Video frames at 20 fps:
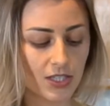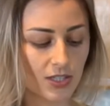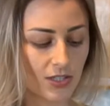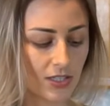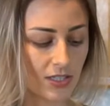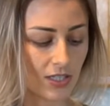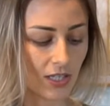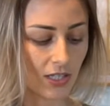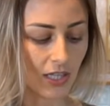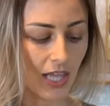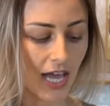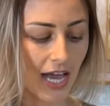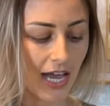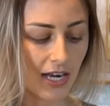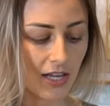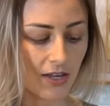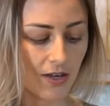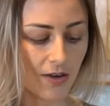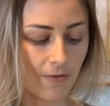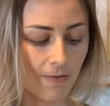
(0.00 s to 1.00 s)
there's a
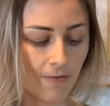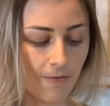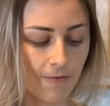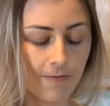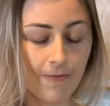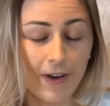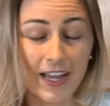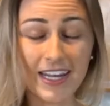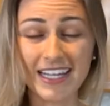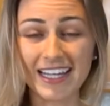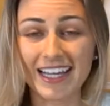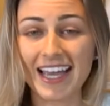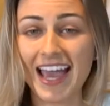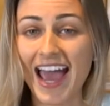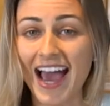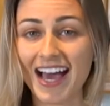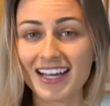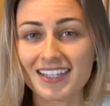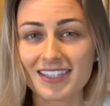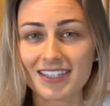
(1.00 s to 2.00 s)
lot of phytic
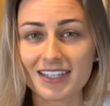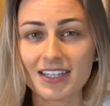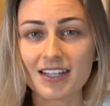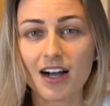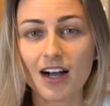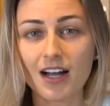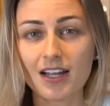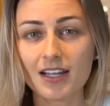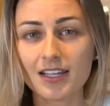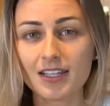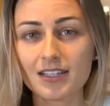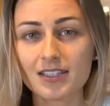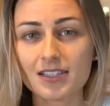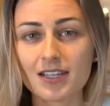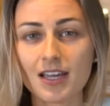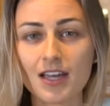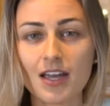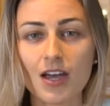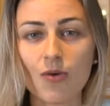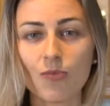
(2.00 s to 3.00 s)
acid on it,